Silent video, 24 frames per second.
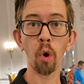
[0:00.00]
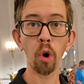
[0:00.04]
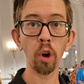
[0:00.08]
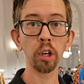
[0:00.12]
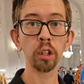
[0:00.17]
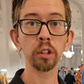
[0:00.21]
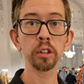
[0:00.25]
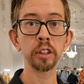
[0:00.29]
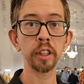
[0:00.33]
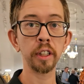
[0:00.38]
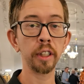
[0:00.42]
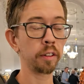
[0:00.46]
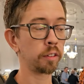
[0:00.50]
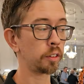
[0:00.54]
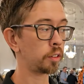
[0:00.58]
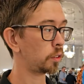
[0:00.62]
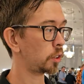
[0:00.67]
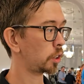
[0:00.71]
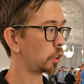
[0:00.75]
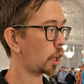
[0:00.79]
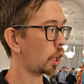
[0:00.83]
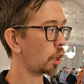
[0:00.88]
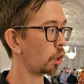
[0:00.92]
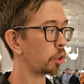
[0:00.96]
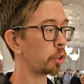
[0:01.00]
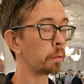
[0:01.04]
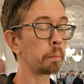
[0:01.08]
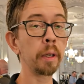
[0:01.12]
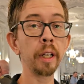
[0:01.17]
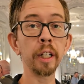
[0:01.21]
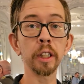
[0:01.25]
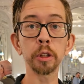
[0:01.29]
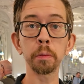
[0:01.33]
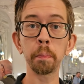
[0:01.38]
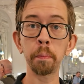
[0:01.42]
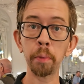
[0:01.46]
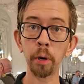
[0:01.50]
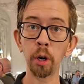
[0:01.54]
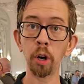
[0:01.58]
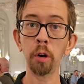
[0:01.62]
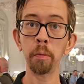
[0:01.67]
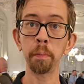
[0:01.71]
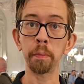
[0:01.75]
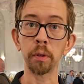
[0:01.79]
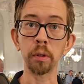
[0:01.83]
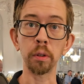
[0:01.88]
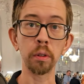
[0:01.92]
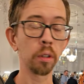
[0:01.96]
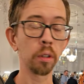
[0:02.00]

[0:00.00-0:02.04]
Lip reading: royalty color to me is purple.